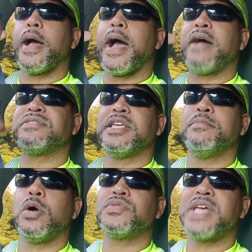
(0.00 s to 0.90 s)
I've seen
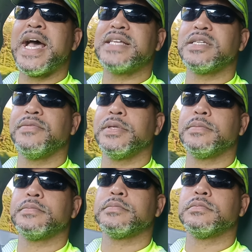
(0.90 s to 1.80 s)
both sides of it.
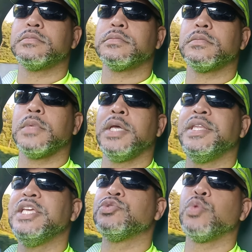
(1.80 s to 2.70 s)
And
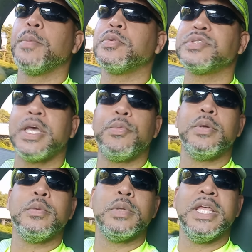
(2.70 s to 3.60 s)
these ripples that we
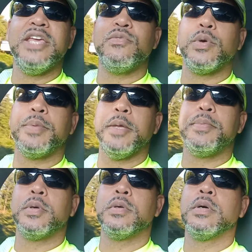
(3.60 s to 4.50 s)
leave with
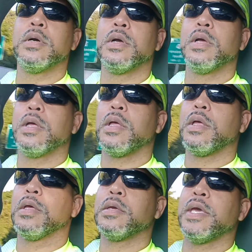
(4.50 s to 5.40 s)
people
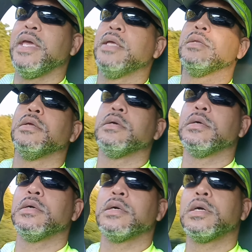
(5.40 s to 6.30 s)

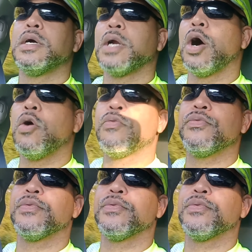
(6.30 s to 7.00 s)
can cut off